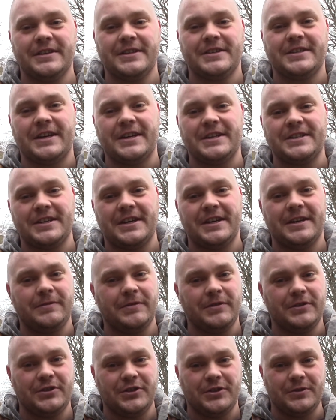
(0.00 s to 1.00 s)
Stay
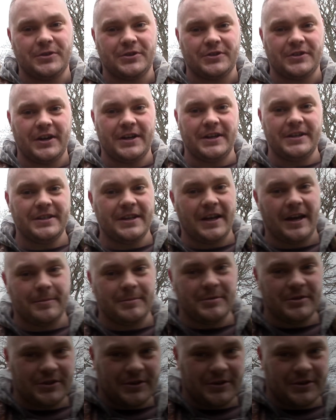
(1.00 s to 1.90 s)
safe, shoot straight, happy